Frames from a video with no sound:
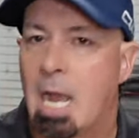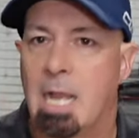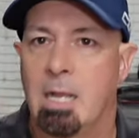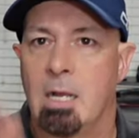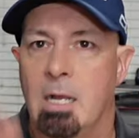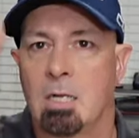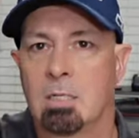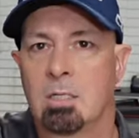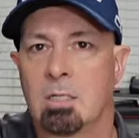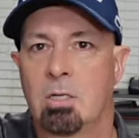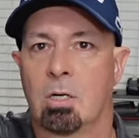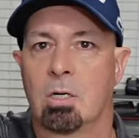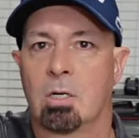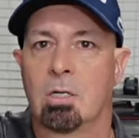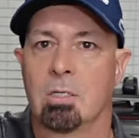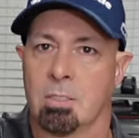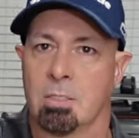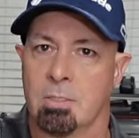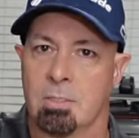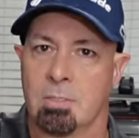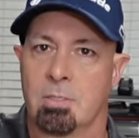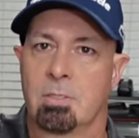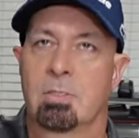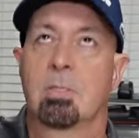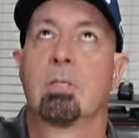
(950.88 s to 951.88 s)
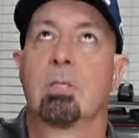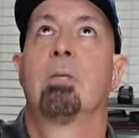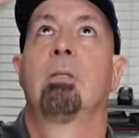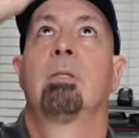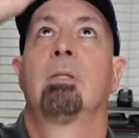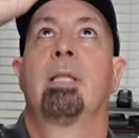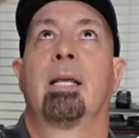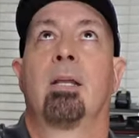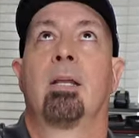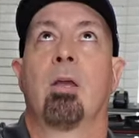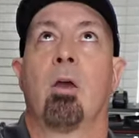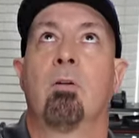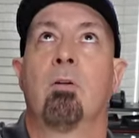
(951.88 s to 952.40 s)
I hung curtains
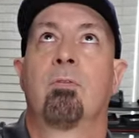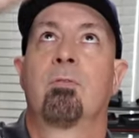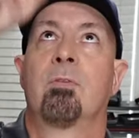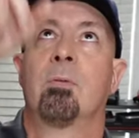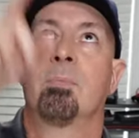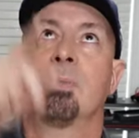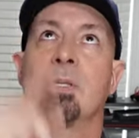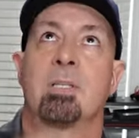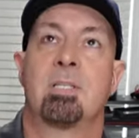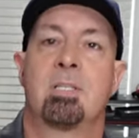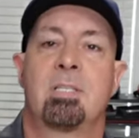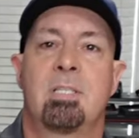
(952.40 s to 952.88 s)
that go from the